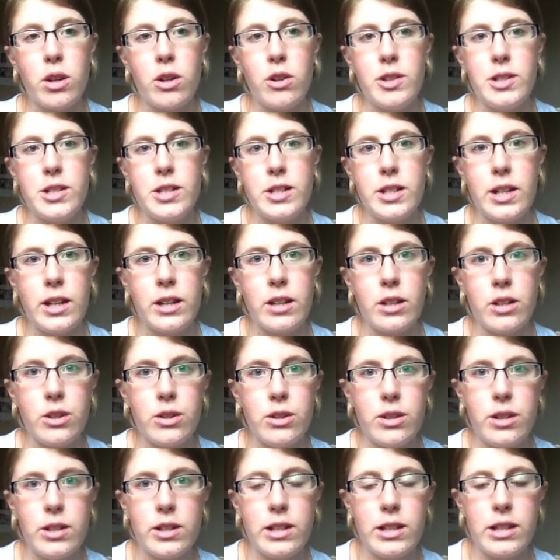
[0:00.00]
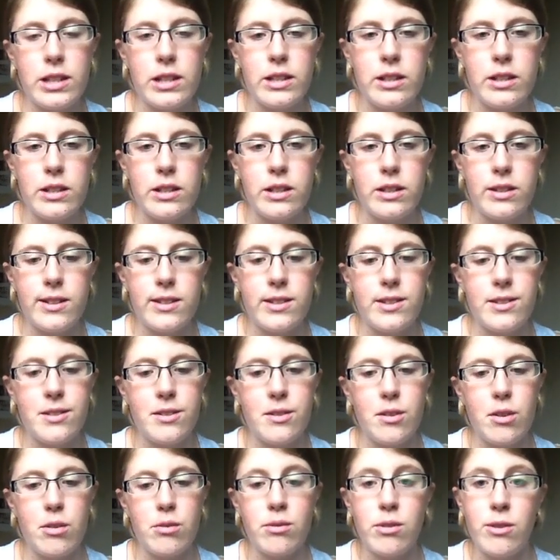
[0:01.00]
going to include it in
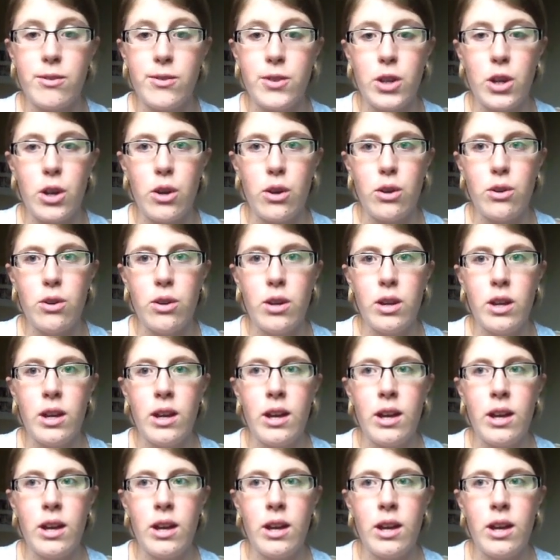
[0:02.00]
this review.